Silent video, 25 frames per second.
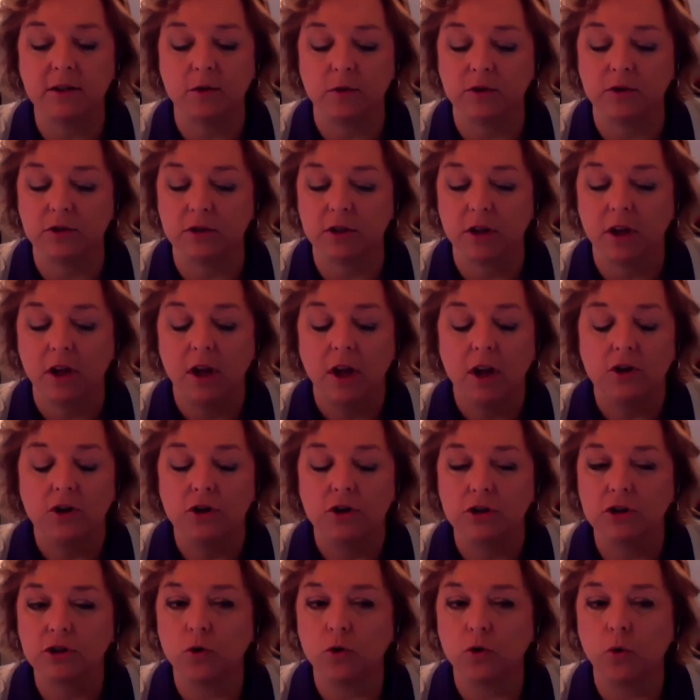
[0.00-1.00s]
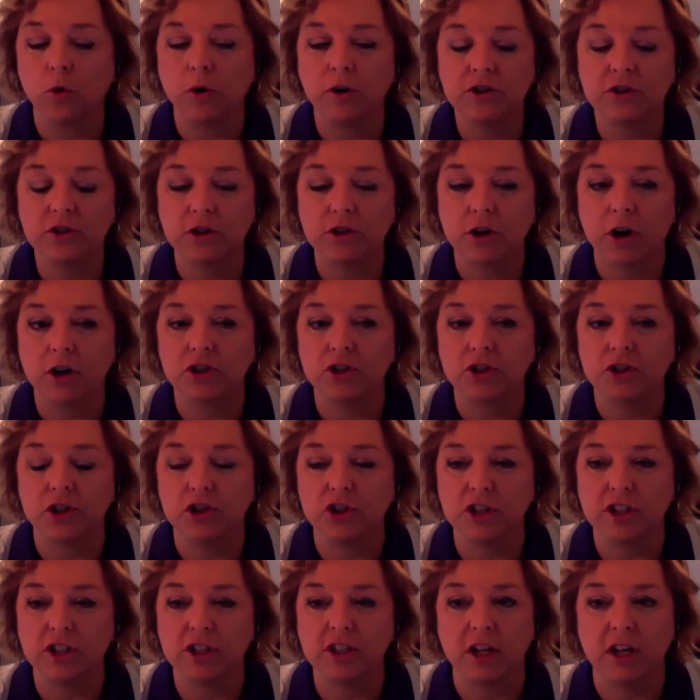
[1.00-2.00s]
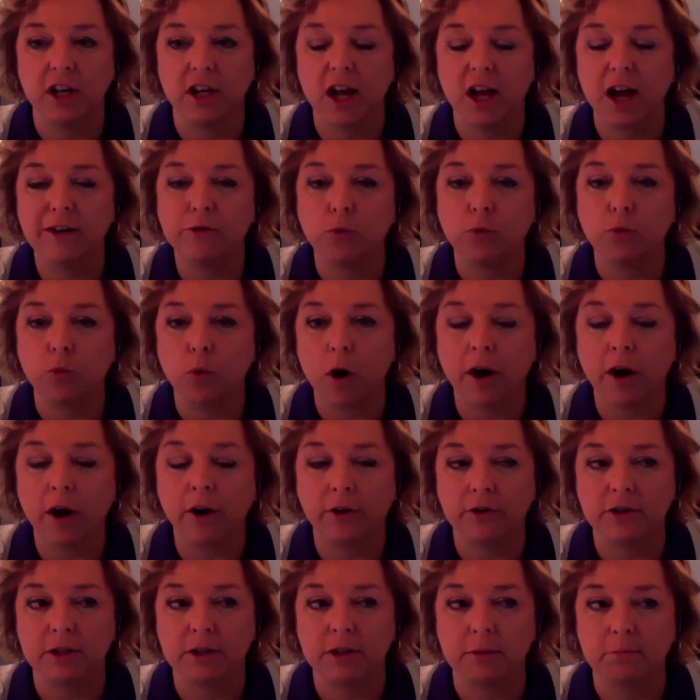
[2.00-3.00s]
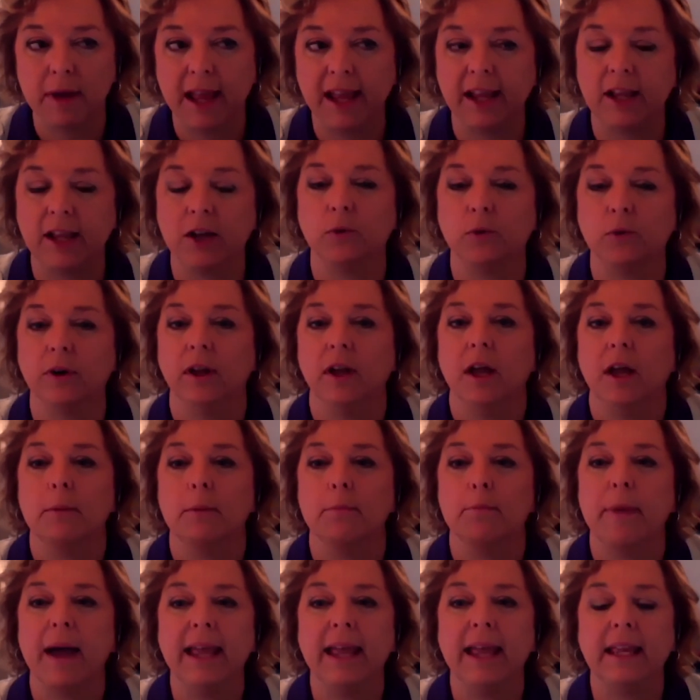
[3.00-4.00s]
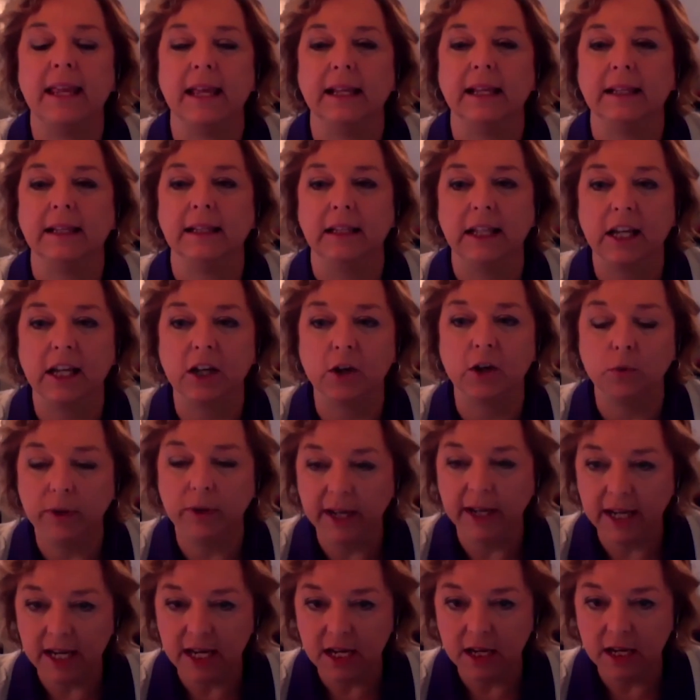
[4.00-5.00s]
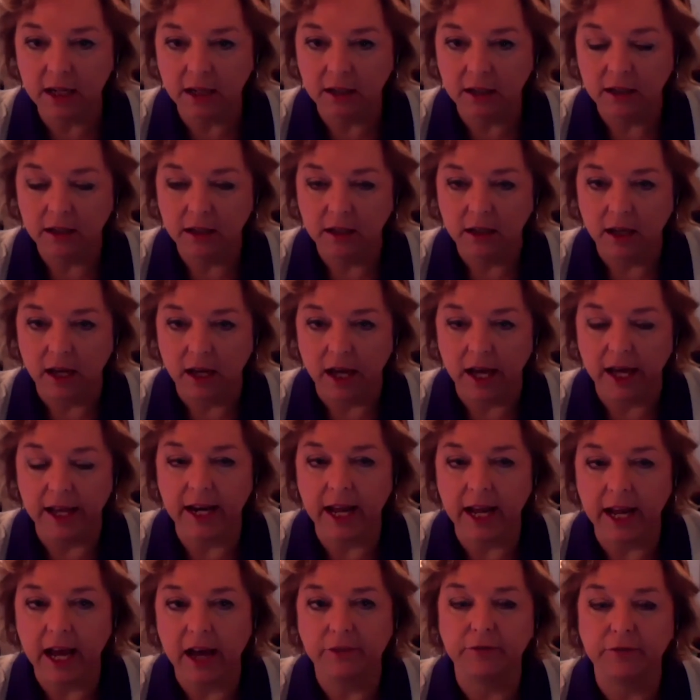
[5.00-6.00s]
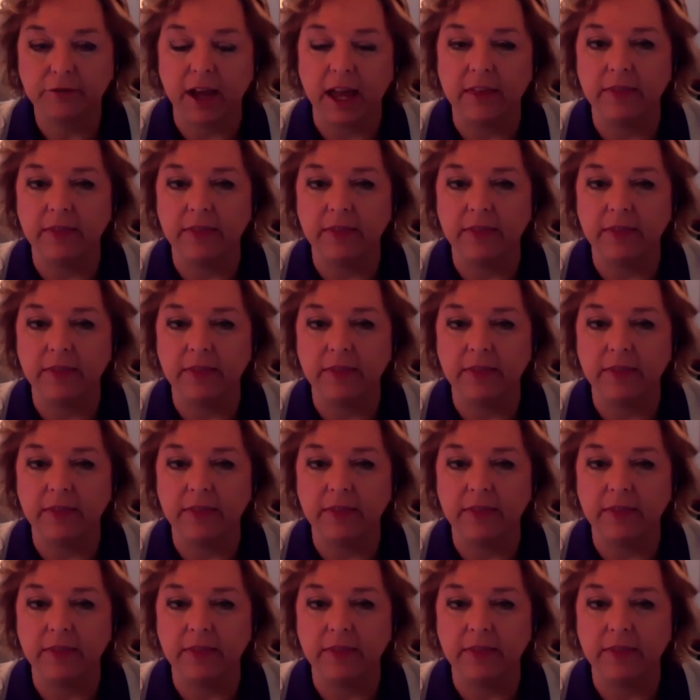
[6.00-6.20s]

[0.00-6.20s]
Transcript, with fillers: So it's just cornstarch and just enough water to make it liquidy enough,